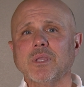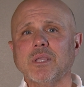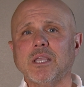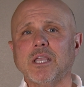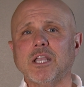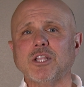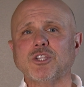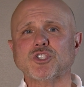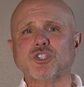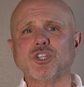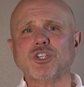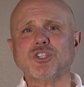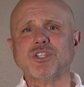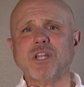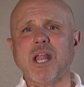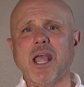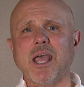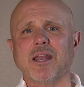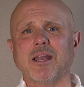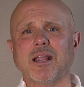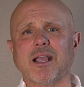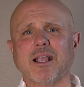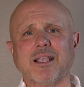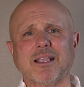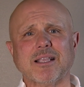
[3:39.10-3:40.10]
It's just
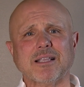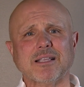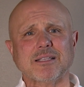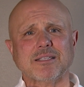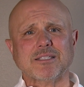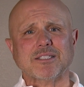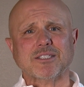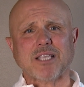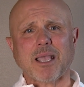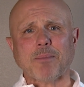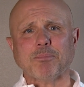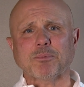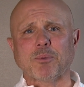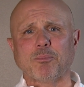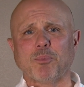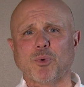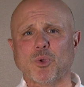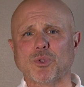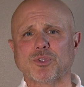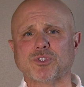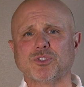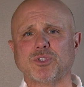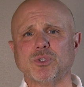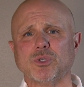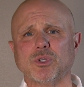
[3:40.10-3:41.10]
not
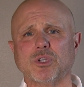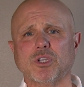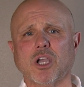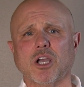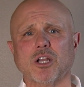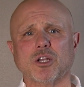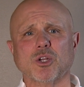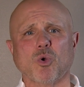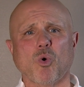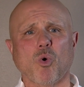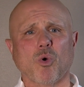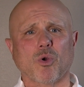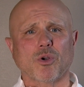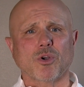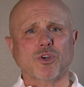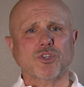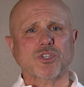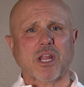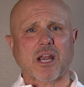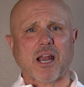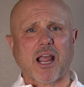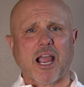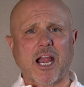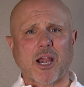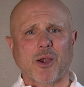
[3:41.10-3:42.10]
acceptable to cut corners
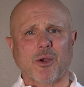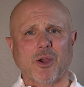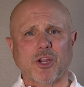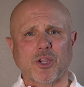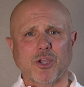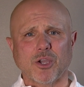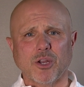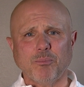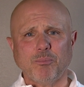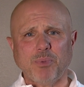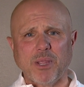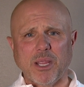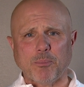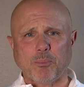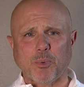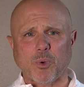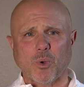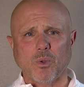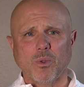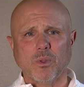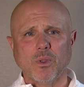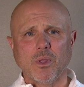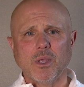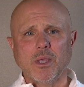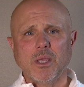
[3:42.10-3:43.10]
on hiring good
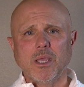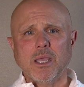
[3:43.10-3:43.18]
people